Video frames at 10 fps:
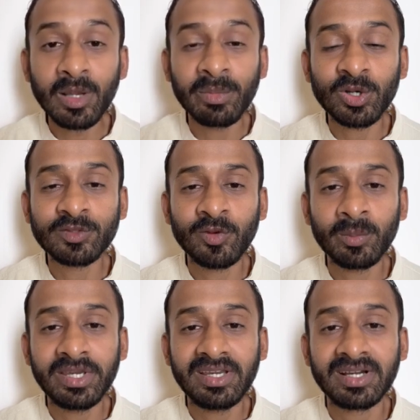because for
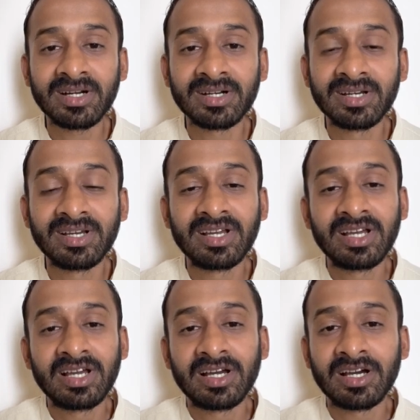me,
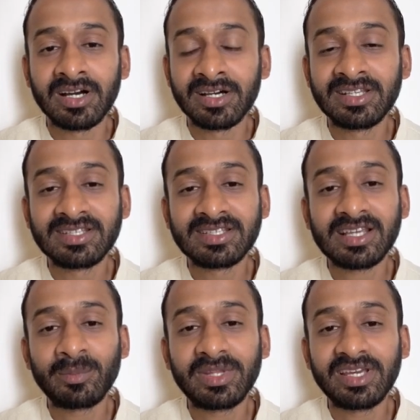this is
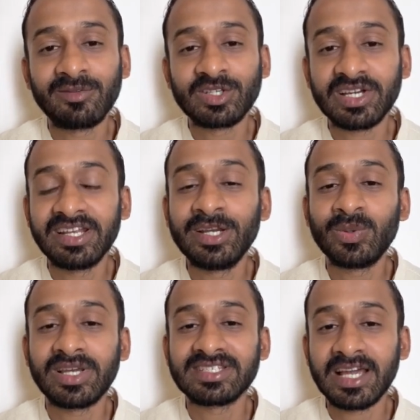something which I need to
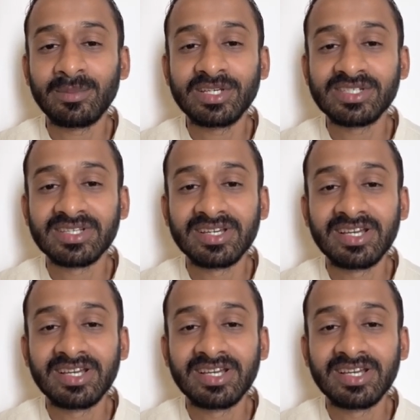establish.